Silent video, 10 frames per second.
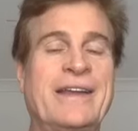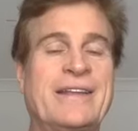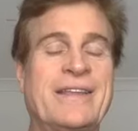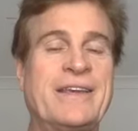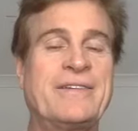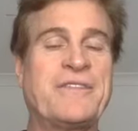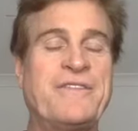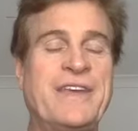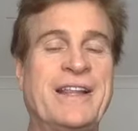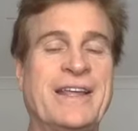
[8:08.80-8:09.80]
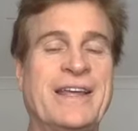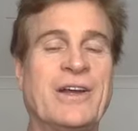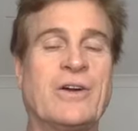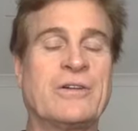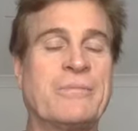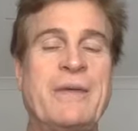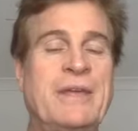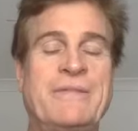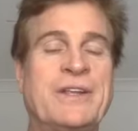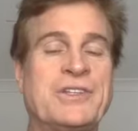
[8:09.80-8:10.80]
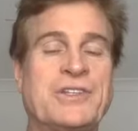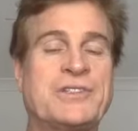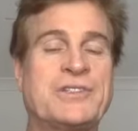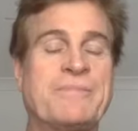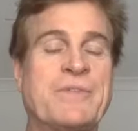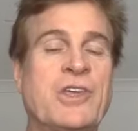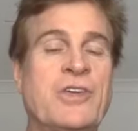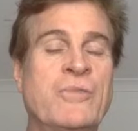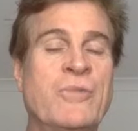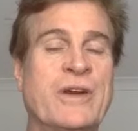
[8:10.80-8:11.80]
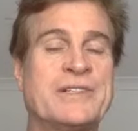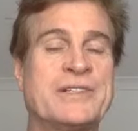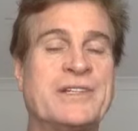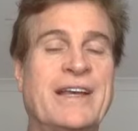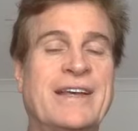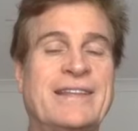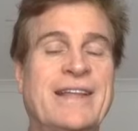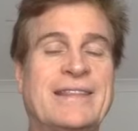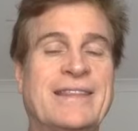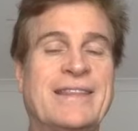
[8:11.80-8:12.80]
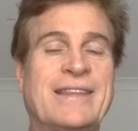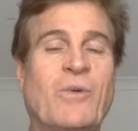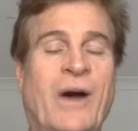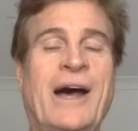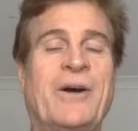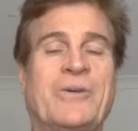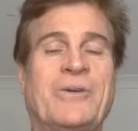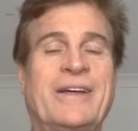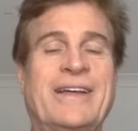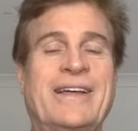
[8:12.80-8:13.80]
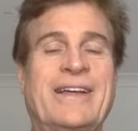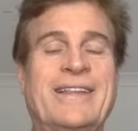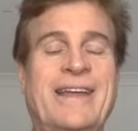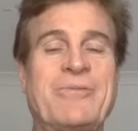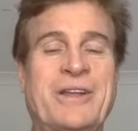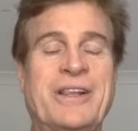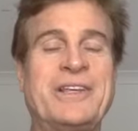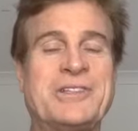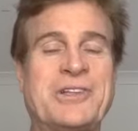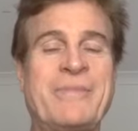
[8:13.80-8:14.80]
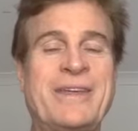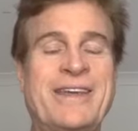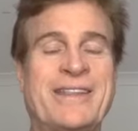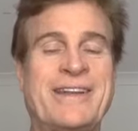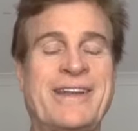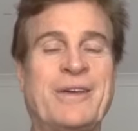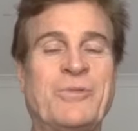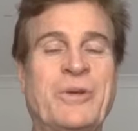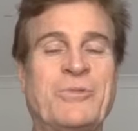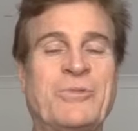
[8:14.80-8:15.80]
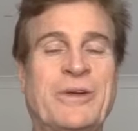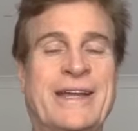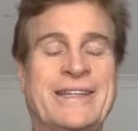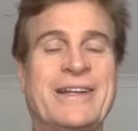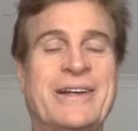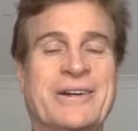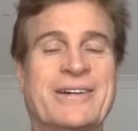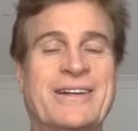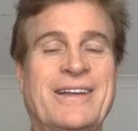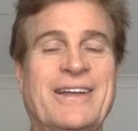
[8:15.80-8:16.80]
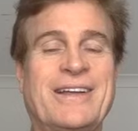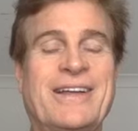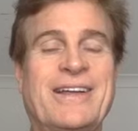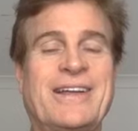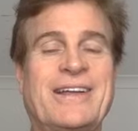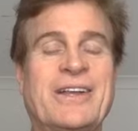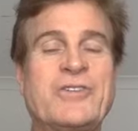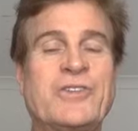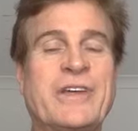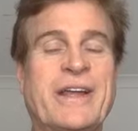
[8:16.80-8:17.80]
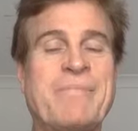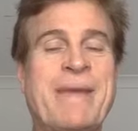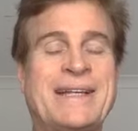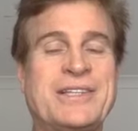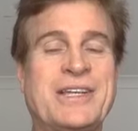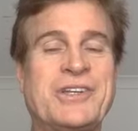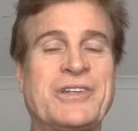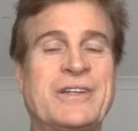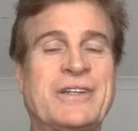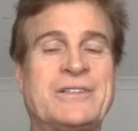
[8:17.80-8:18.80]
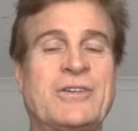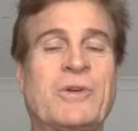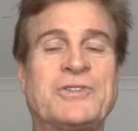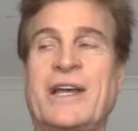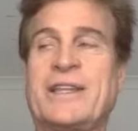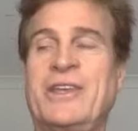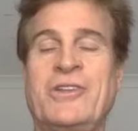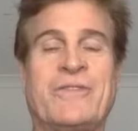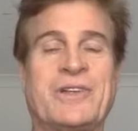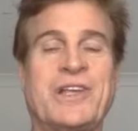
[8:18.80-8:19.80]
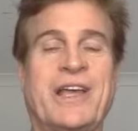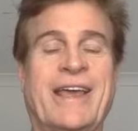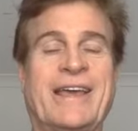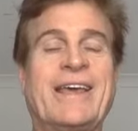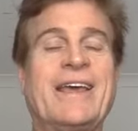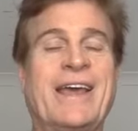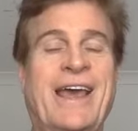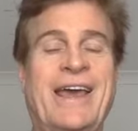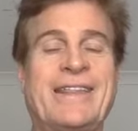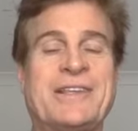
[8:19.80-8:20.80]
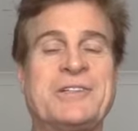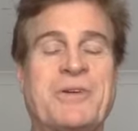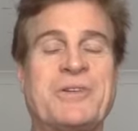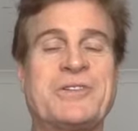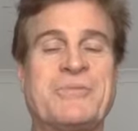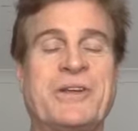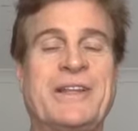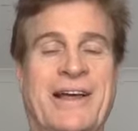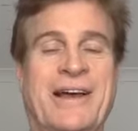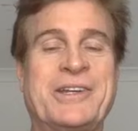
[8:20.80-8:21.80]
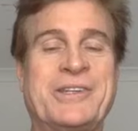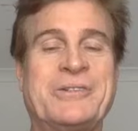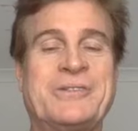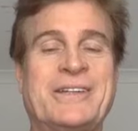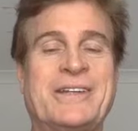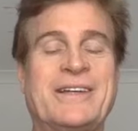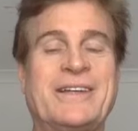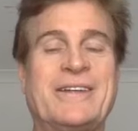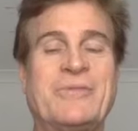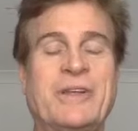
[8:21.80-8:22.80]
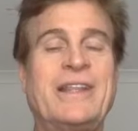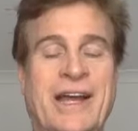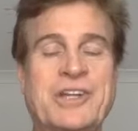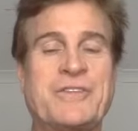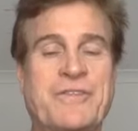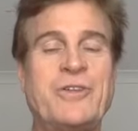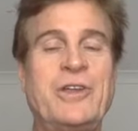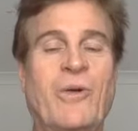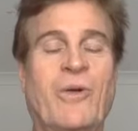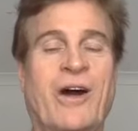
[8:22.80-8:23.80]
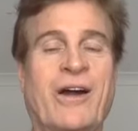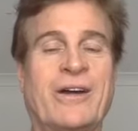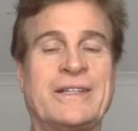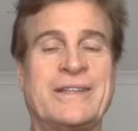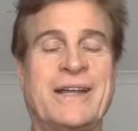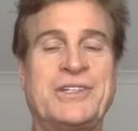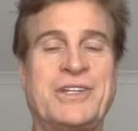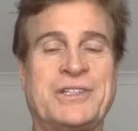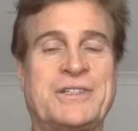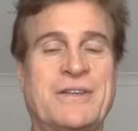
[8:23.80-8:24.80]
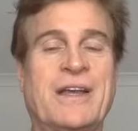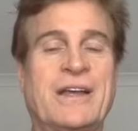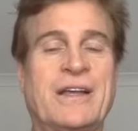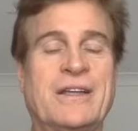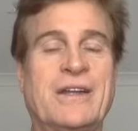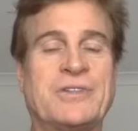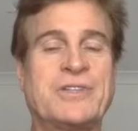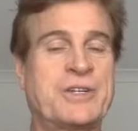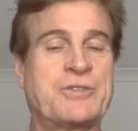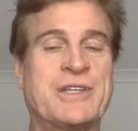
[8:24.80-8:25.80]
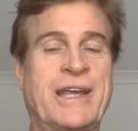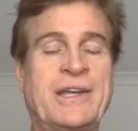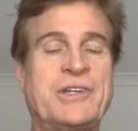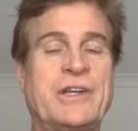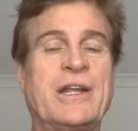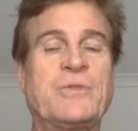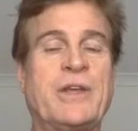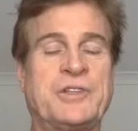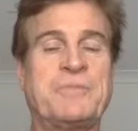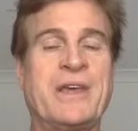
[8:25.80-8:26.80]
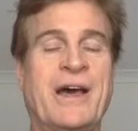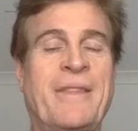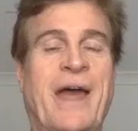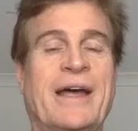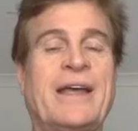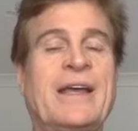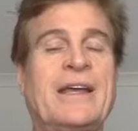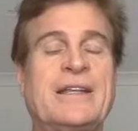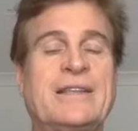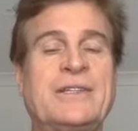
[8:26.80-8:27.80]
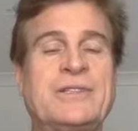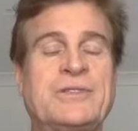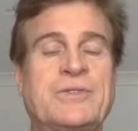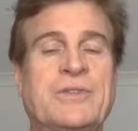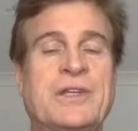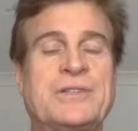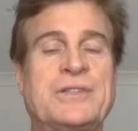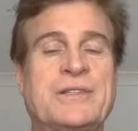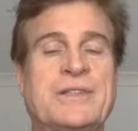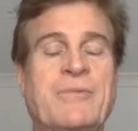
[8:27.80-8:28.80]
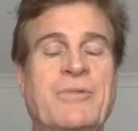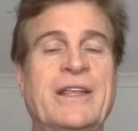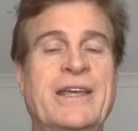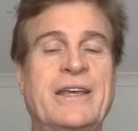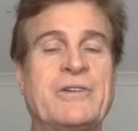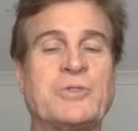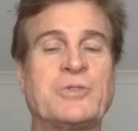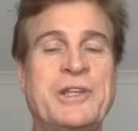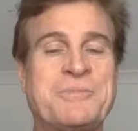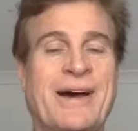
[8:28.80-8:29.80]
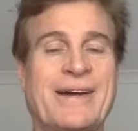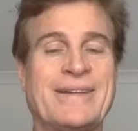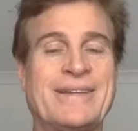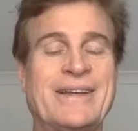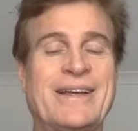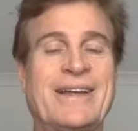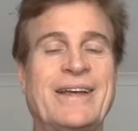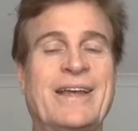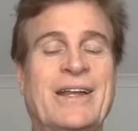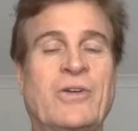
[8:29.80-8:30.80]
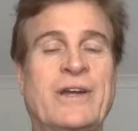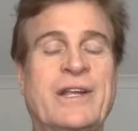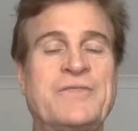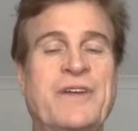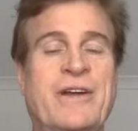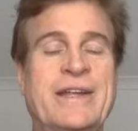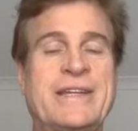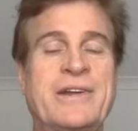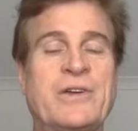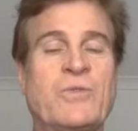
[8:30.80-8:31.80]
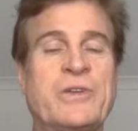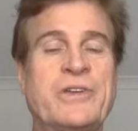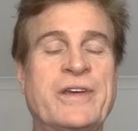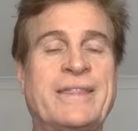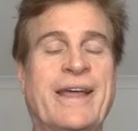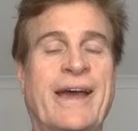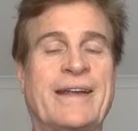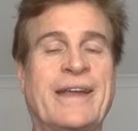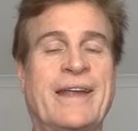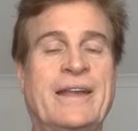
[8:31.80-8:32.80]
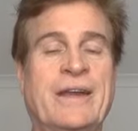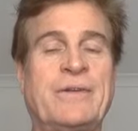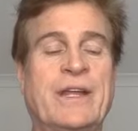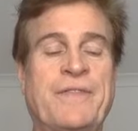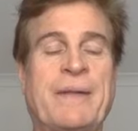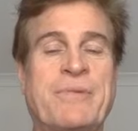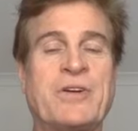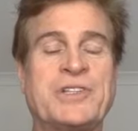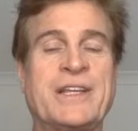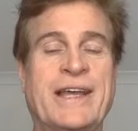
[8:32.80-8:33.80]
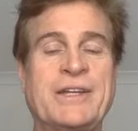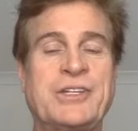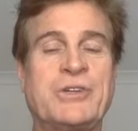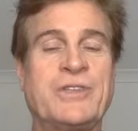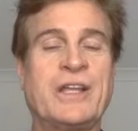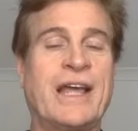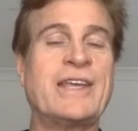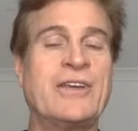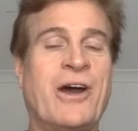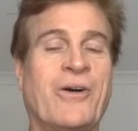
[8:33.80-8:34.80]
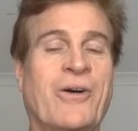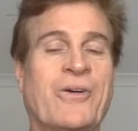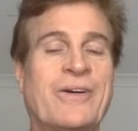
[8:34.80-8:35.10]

that gives a feeling, or maybe even it's just something humorous, that, wow, they really saw me the other day at dinner. You know, you'll get a message. It's almost like the universe saying, hey, this person really likes you for who you are. It's not just, you know, sexual tension. It's beyond that. This, they really hit your sweet spot, you know, and it's very tender when you get that. And if that person gets you, they'll let you know.